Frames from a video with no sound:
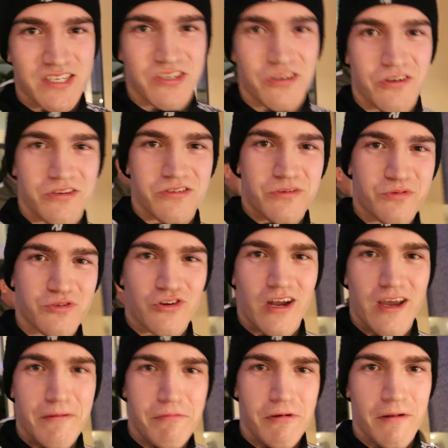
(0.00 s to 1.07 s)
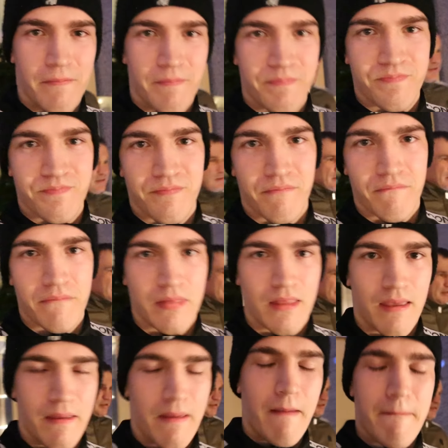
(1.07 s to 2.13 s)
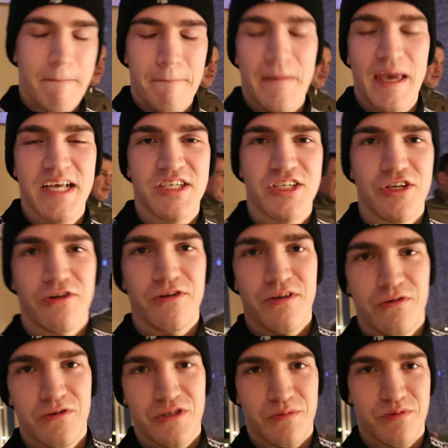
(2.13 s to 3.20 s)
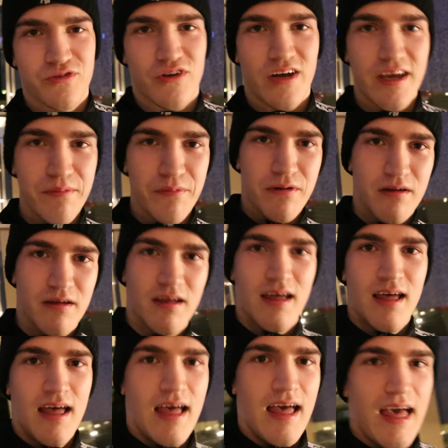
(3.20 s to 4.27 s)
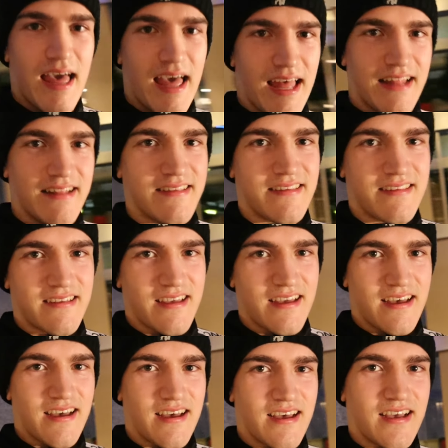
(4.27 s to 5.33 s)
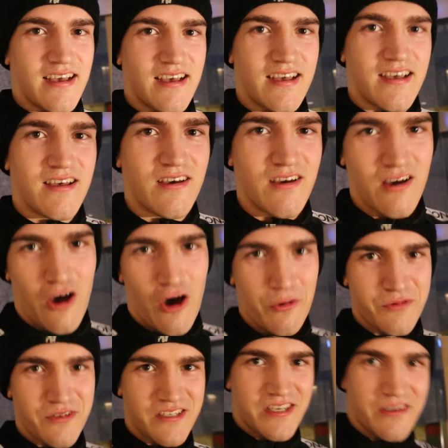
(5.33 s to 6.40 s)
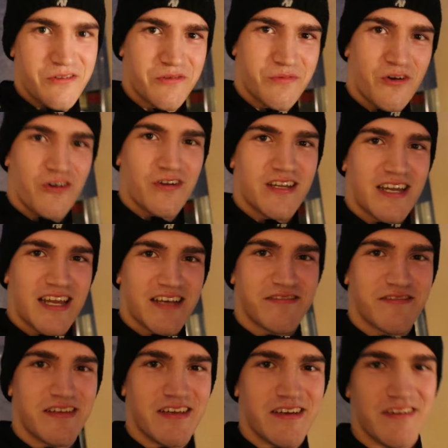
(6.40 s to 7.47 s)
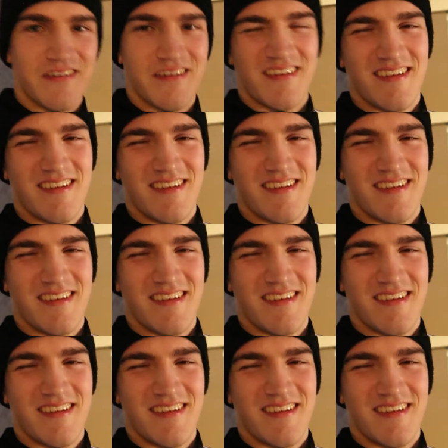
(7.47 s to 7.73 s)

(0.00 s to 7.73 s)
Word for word: Make sure you subscribe. Make sure you subscribe, and uh, hope to see you tomorrow in the next video.